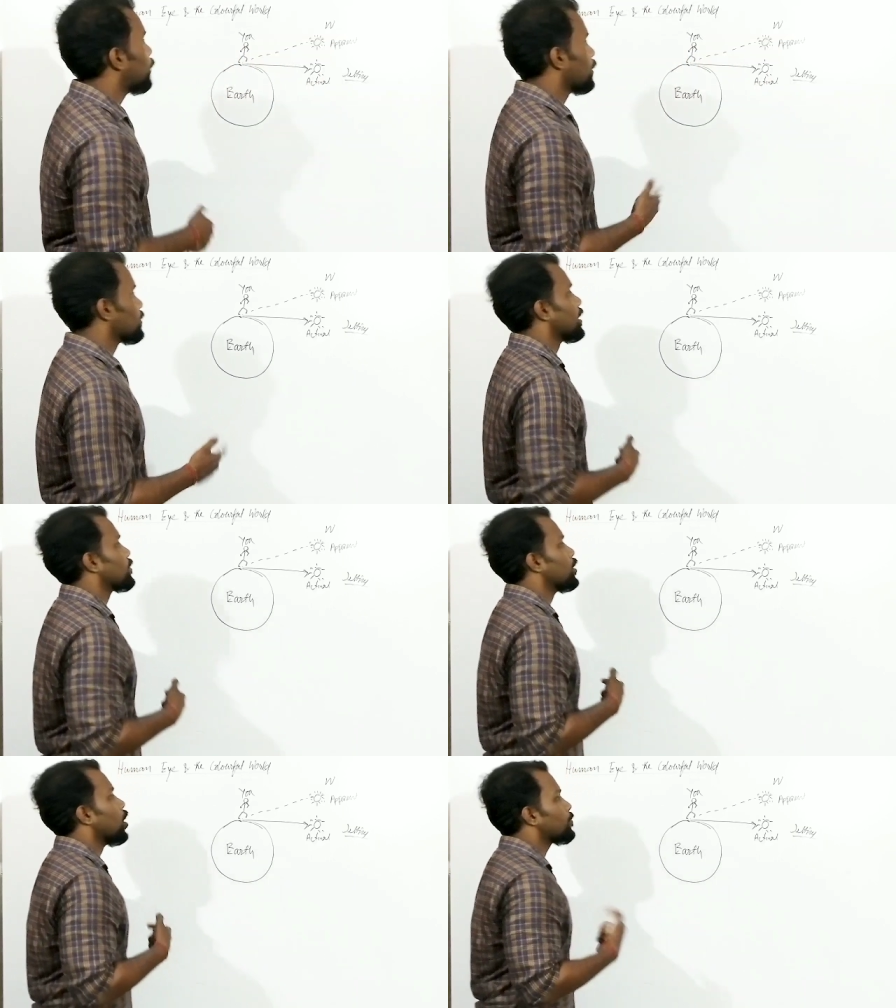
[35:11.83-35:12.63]
is
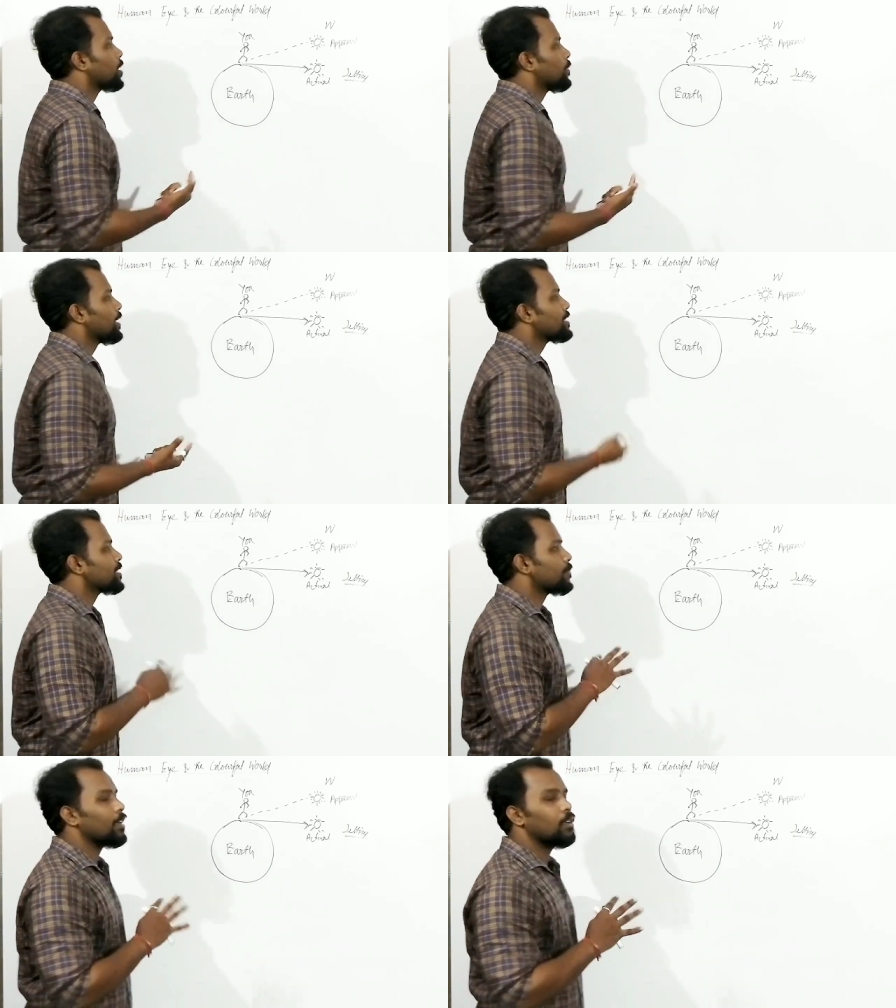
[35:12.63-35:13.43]
actually observing is
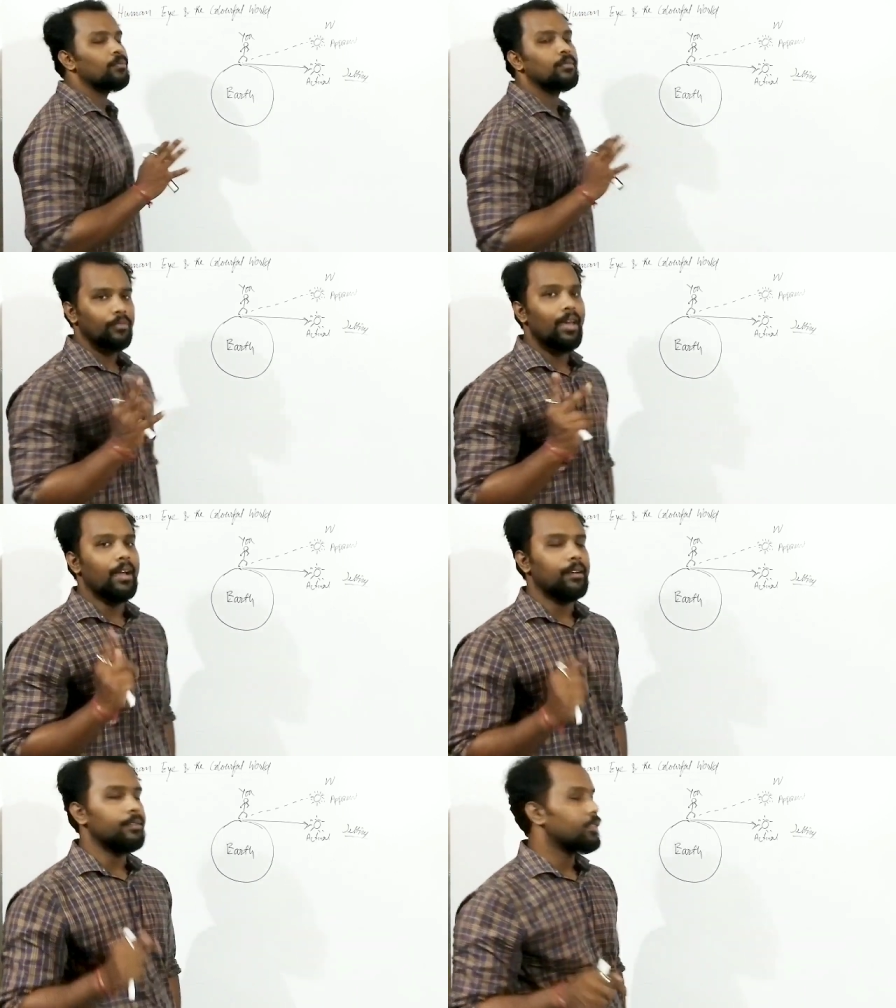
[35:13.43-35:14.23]
some kind of
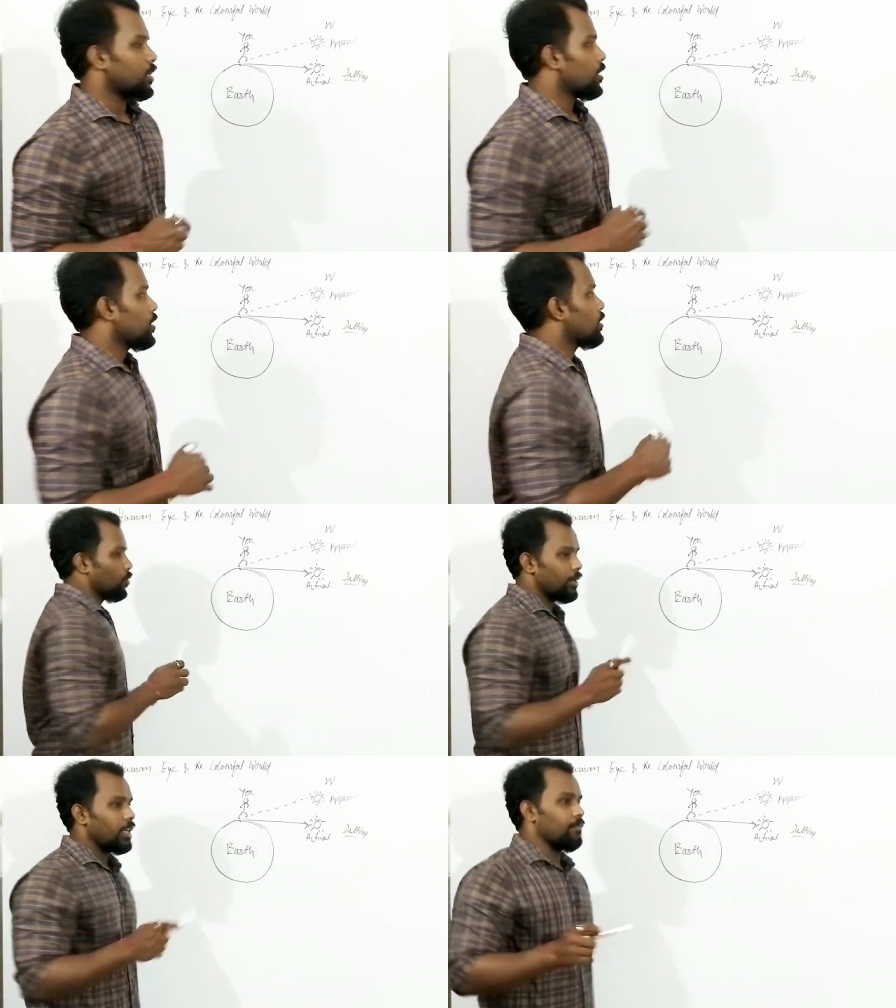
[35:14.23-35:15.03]
fact.
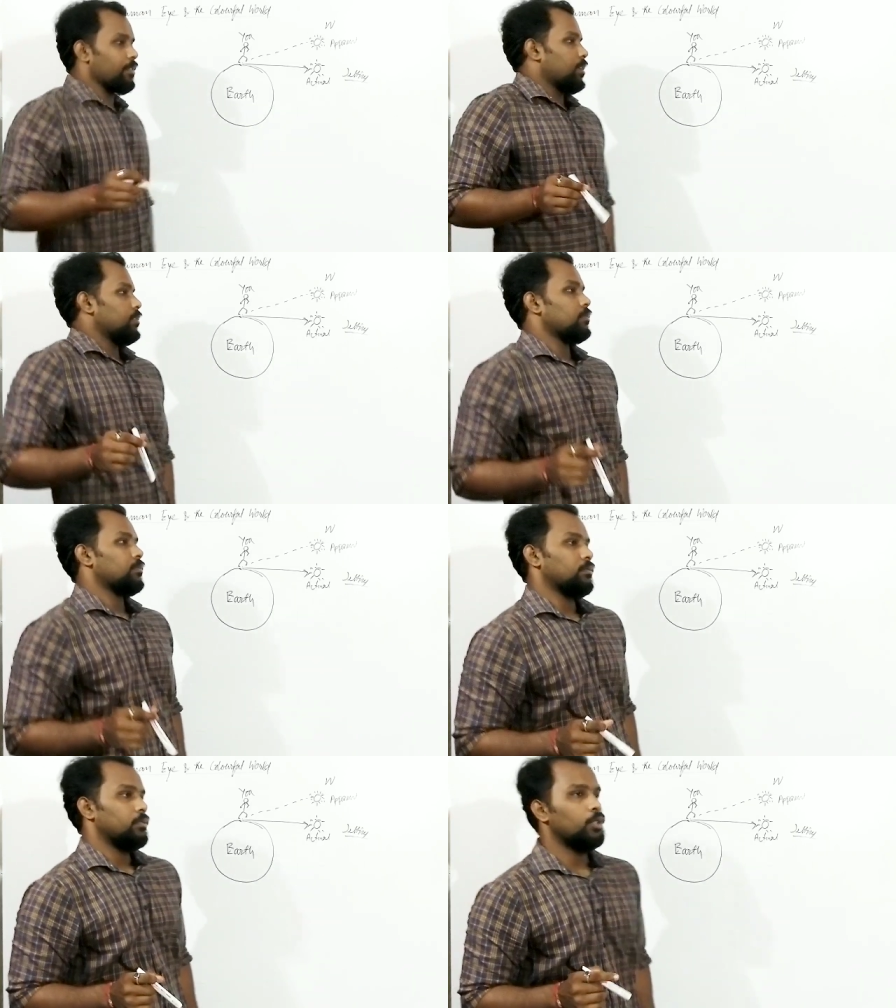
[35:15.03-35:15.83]
Whenever
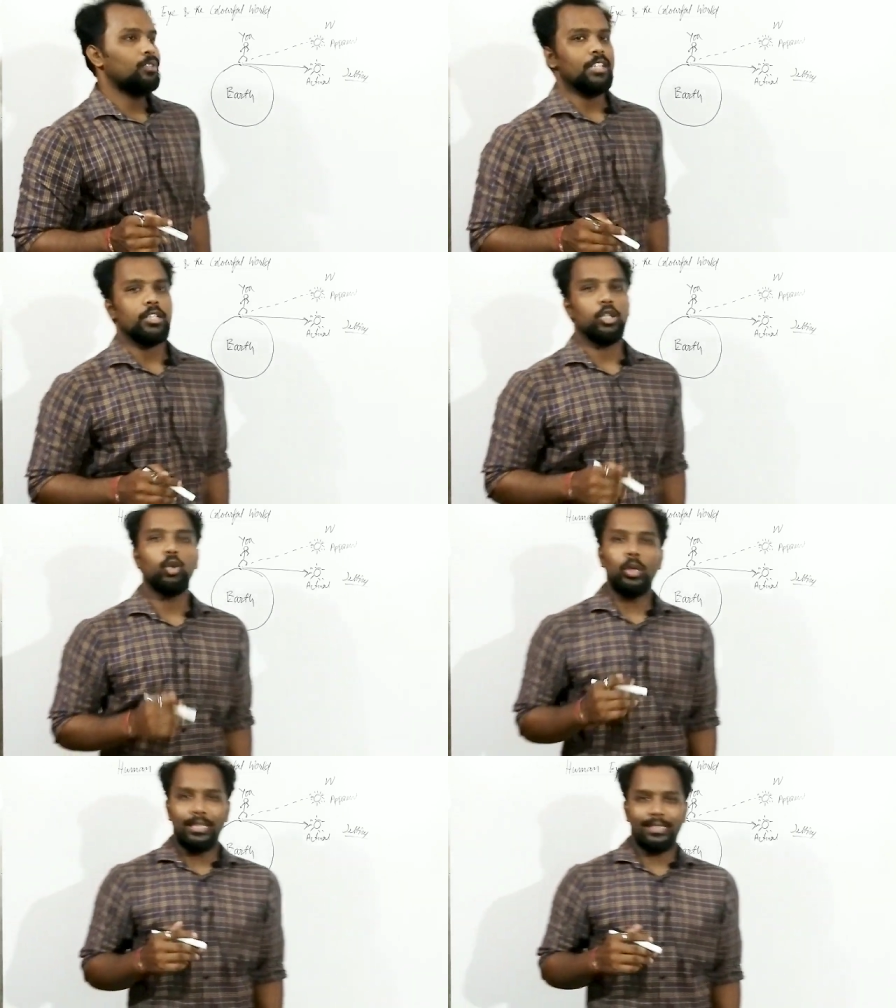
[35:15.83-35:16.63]
you just
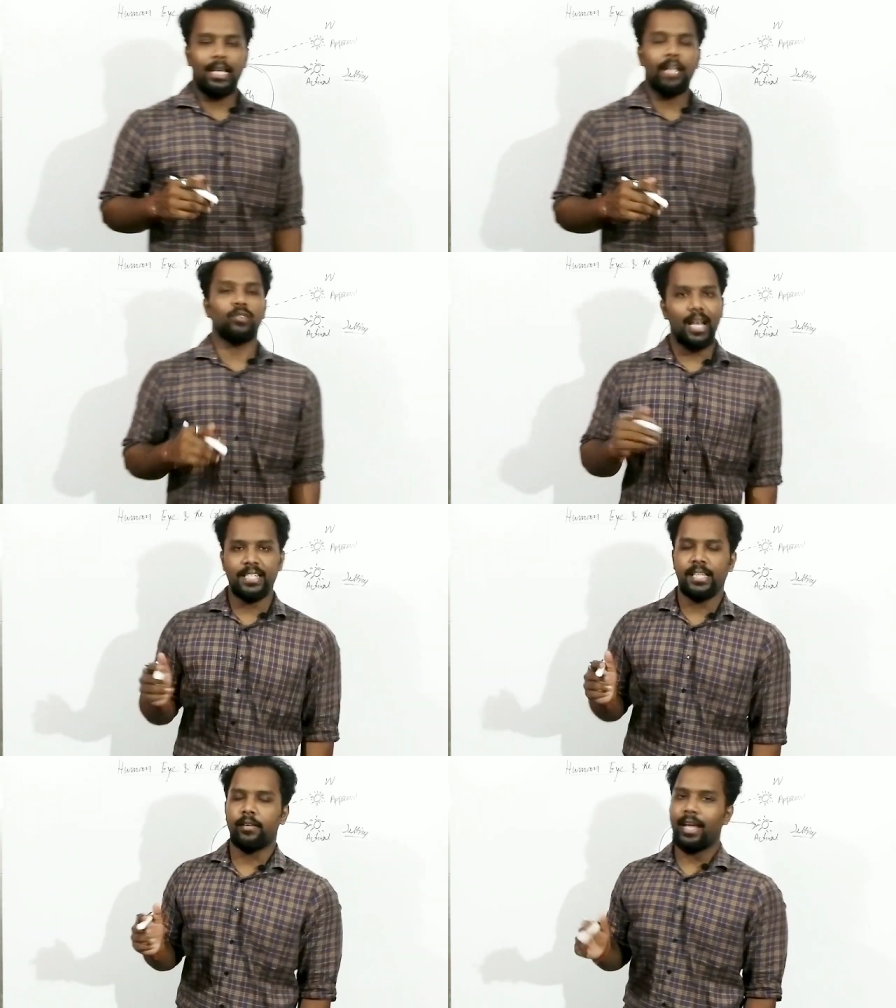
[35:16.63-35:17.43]
look sun
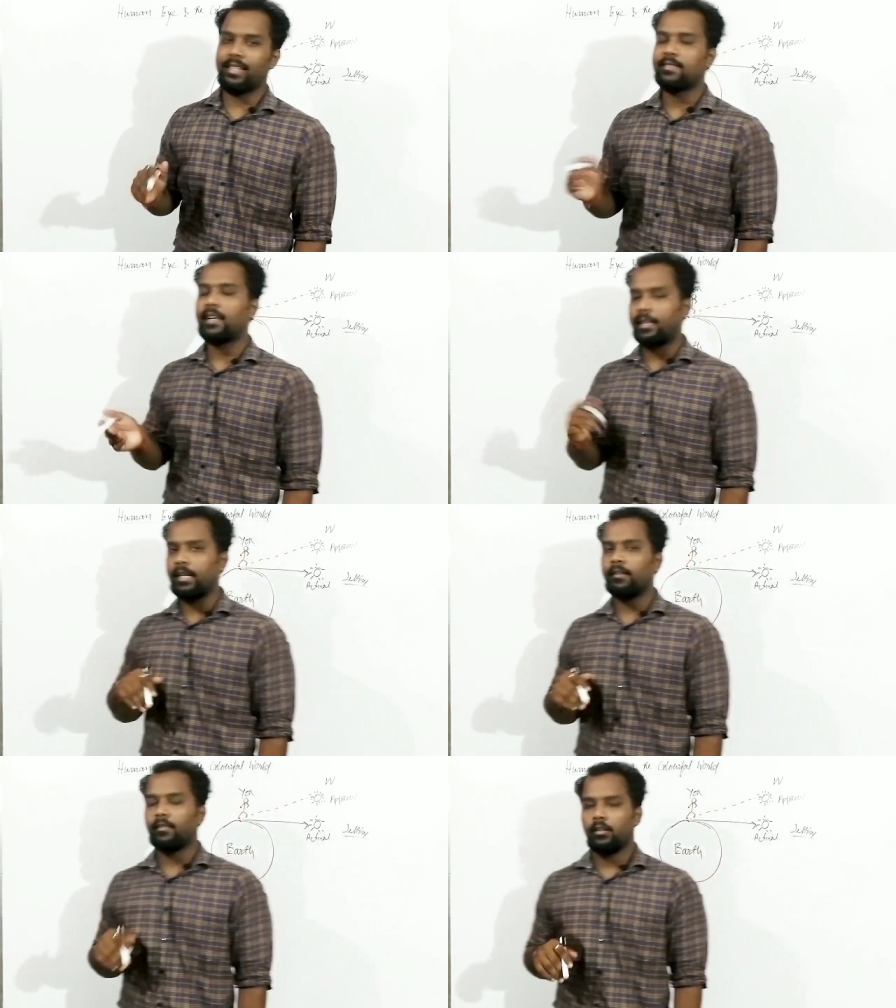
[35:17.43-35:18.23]
rising and
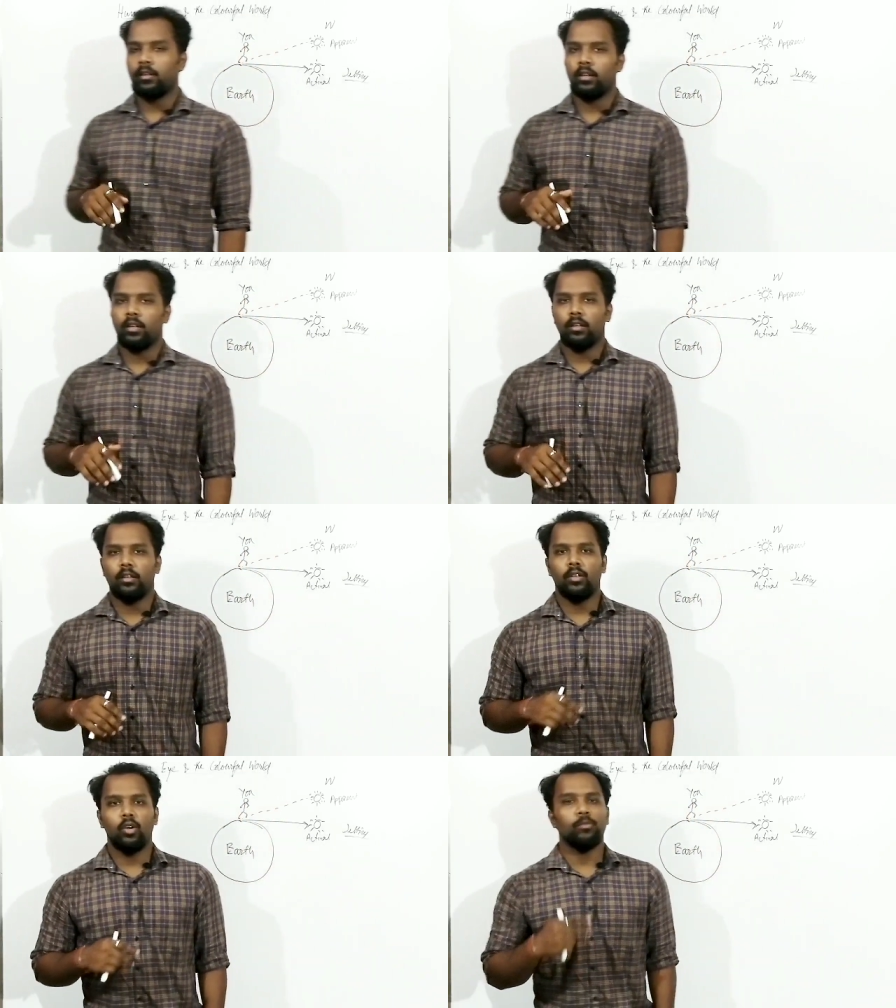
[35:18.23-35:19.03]
setting,
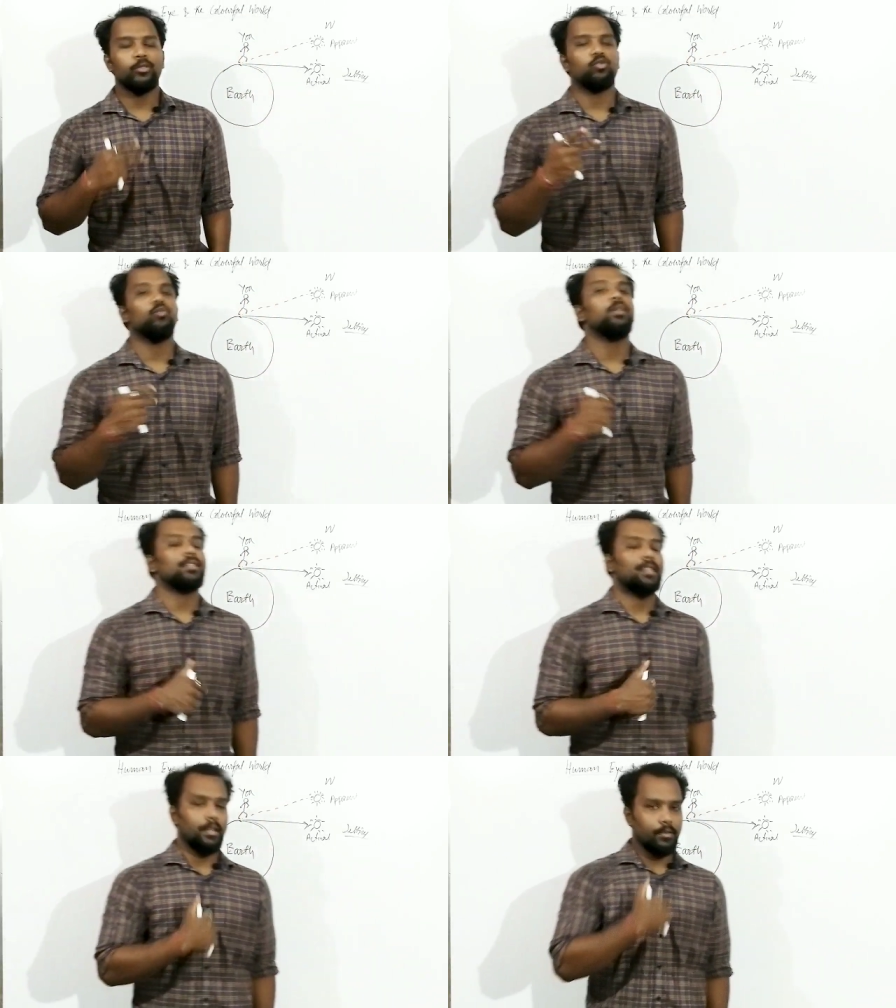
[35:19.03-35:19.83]
you are almost 2
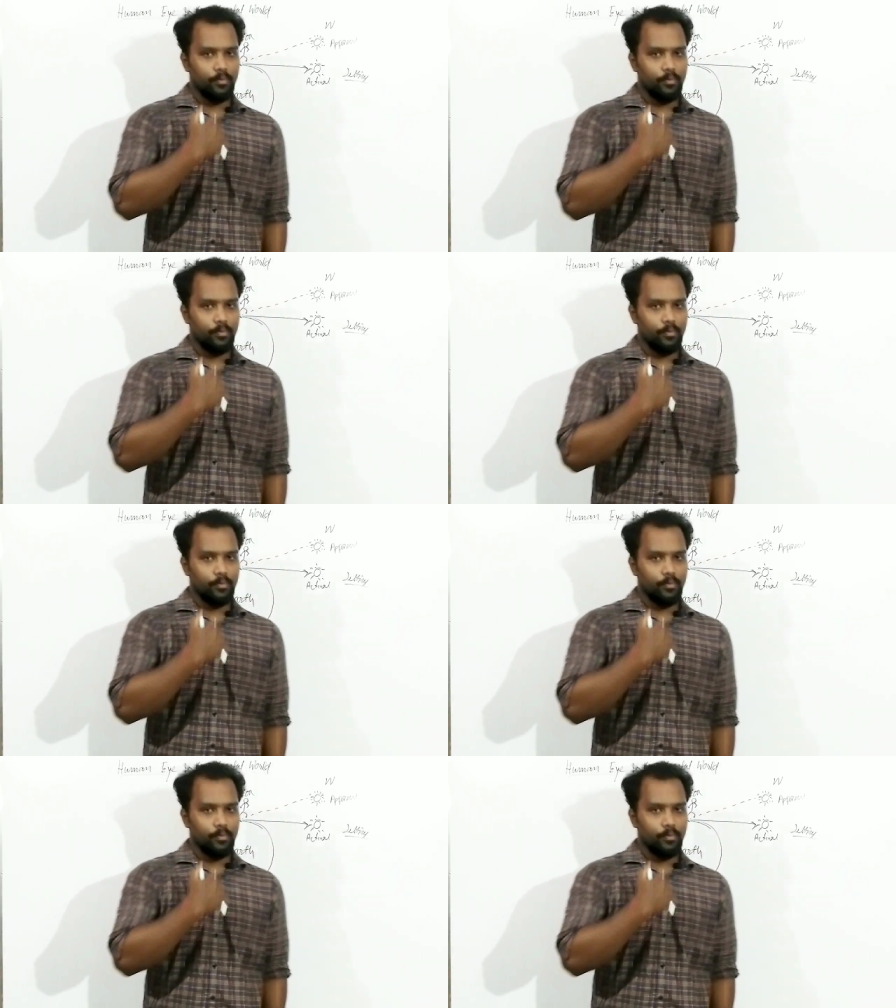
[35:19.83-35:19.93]
minutes late.